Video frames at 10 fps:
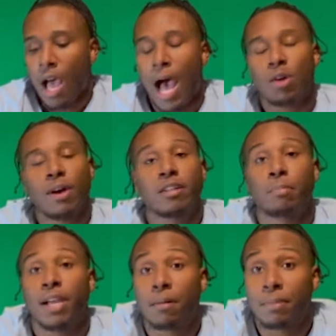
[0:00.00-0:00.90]
I don't have to
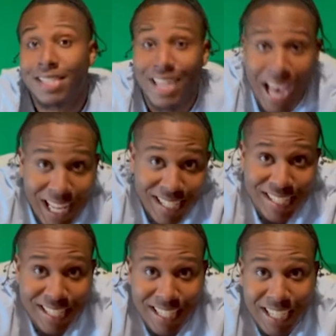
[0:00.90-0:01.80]
bring up the
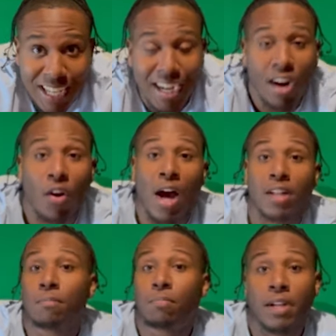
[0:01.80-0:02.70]
stats. I don't have
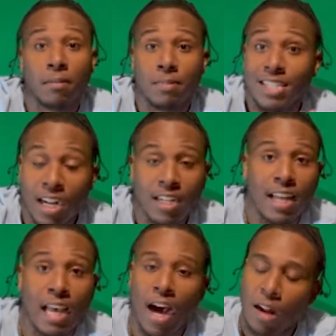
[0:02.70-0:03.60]
to bring up none of
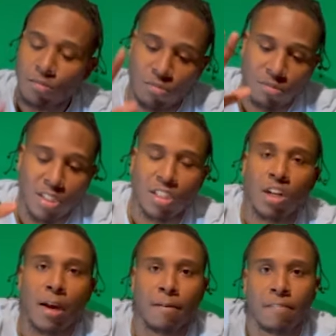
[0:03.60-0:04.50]
that. Just
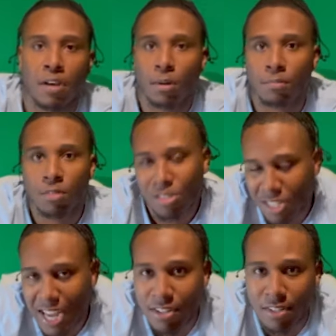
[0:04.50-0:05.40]
look at film. Just
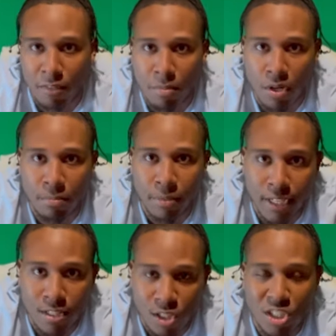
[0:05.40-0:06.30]
look how Devin Booker
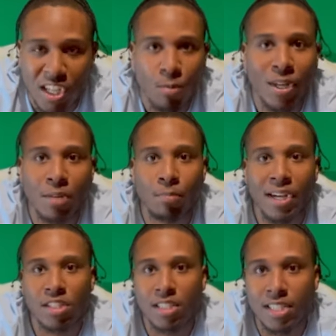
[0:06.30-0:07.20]
plays. Just look at what he
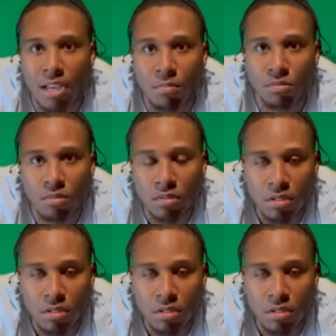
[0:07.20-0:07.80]
brings to the table.